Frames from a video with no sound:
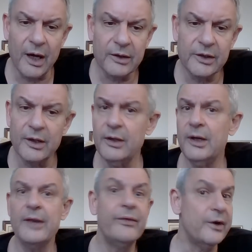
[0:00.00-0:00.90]
the
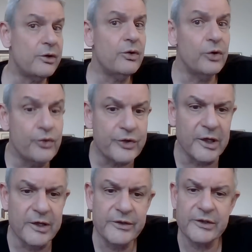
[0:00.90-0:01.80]
article, and their
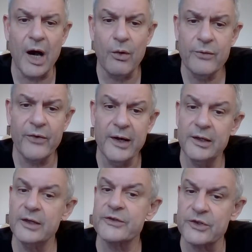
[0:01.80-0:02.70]
conclusion is, our
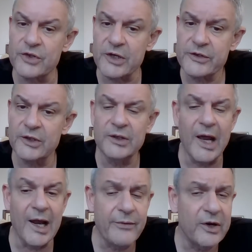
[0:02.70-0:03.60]
findings suggest that
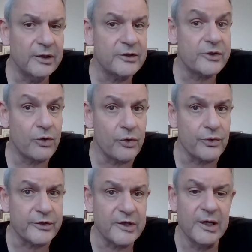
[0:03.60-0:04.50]
elevated
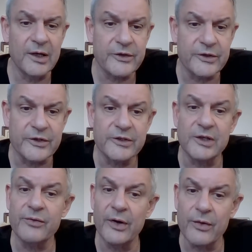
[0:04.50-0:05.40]
scores in
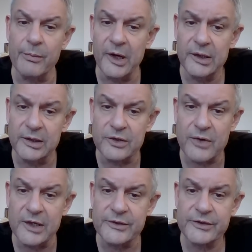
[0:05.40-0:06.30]
narcissistic vulnerability
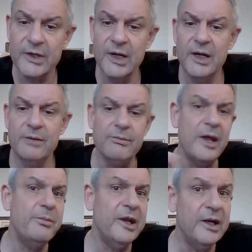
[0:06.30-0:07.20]
traits
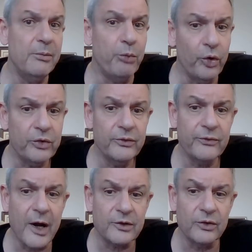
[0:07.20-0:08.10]
may be an important
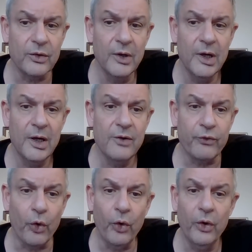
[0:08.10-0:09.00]
factor
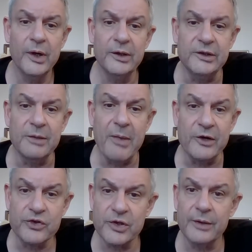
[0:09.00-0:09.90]
for
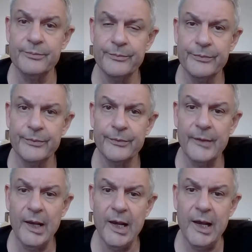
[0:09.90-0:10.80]
dementia.
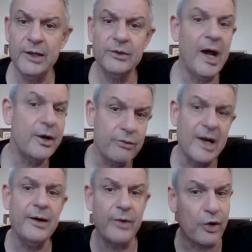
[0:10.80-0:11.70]
And I
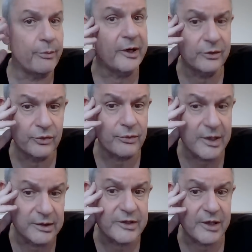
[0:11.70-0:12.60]
really recommend to
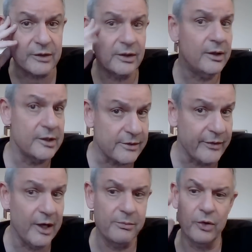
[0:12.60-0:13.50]
read this article. It's
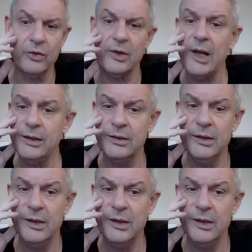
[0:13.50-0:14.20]
available online,